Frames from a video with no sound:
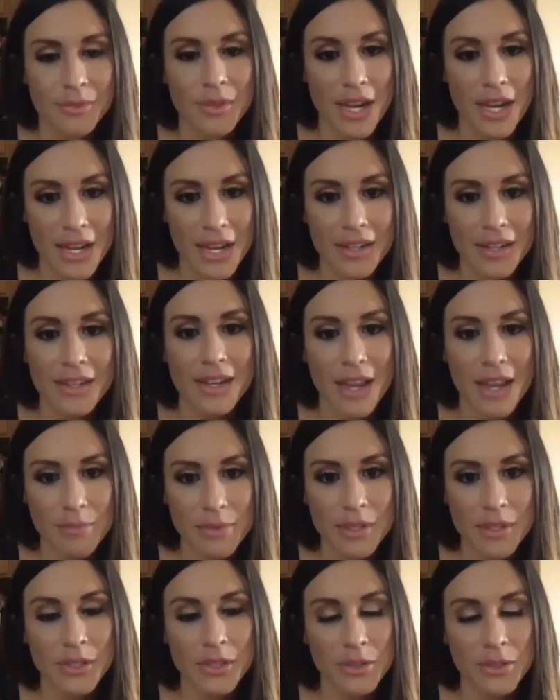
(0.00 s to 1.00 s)
Right.
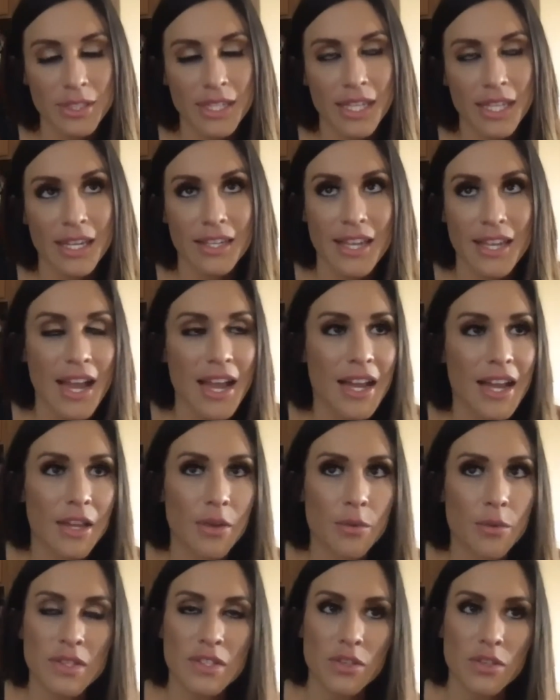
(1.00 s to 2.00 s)
Absolutely.
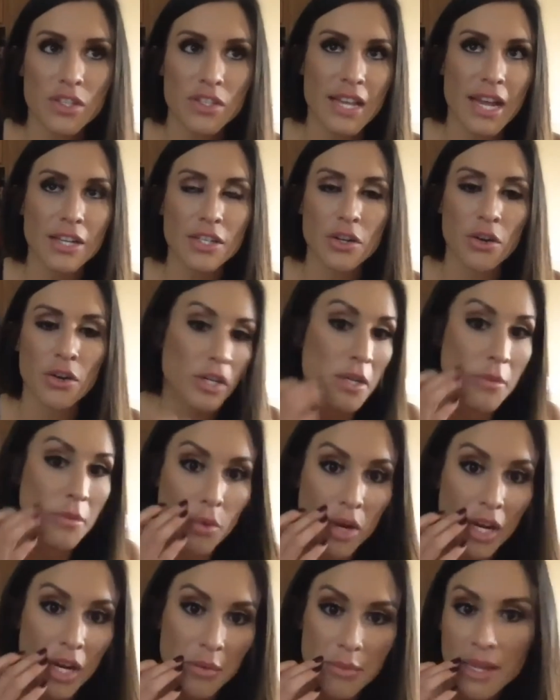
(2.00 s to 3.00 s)
Yeah. It was just that
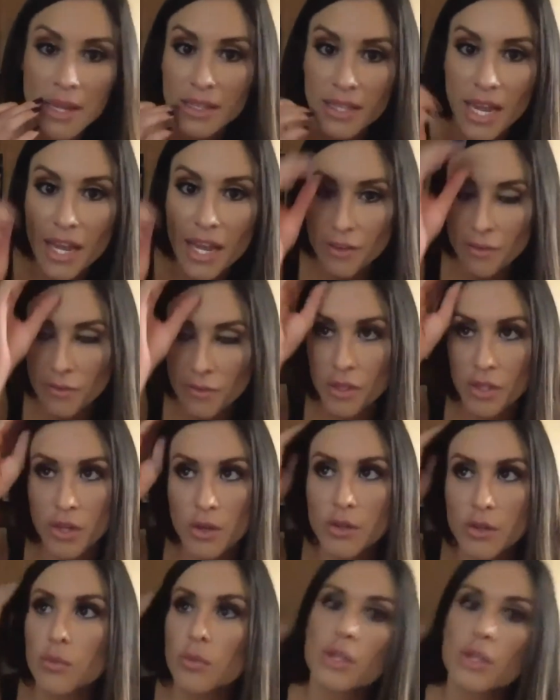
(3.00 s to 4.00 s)
turning point in my life, you
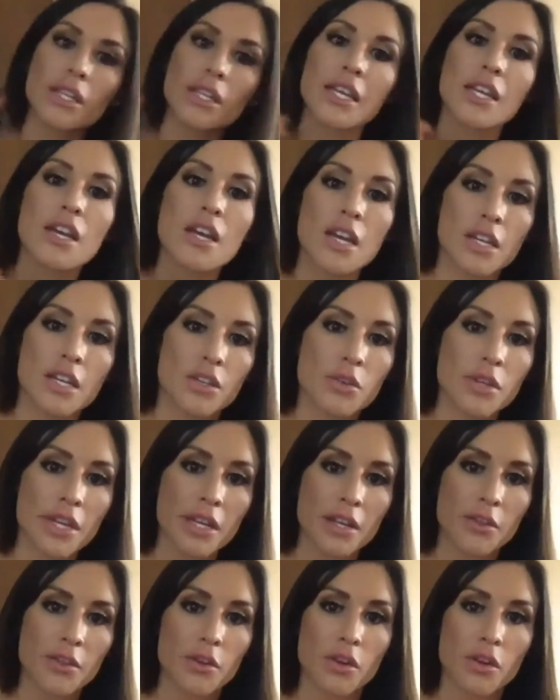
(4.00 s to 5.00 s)
know, to really, you
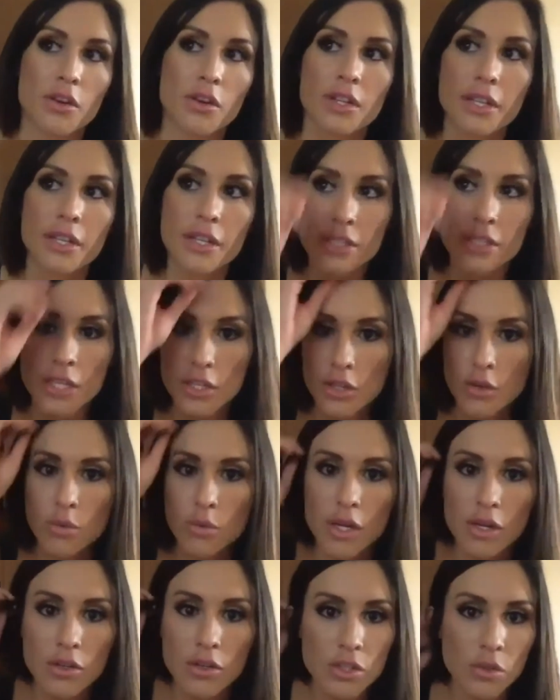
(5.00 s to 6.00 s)
can either continue
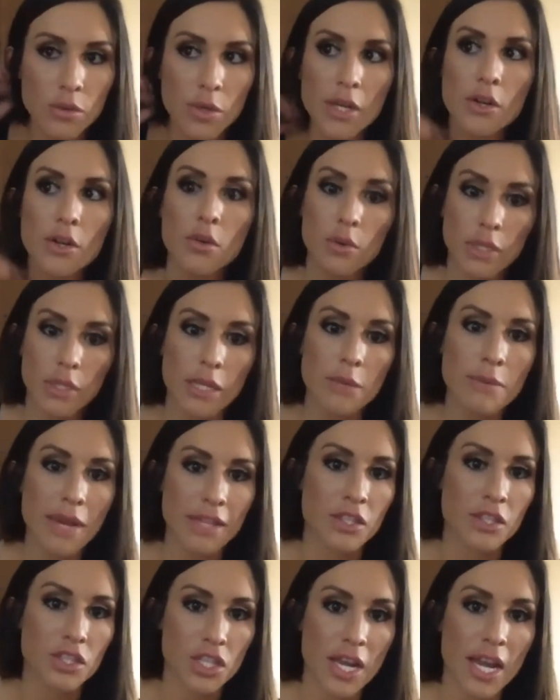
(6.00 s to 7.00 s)
what you're doing or really
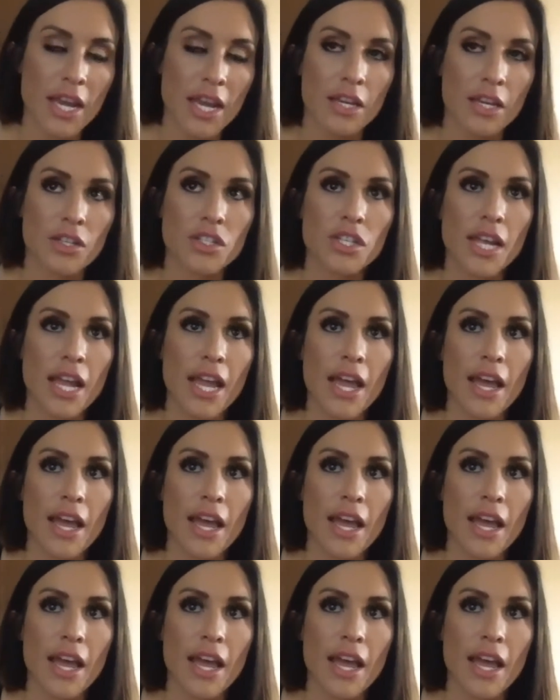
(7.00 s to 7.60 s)
make the change.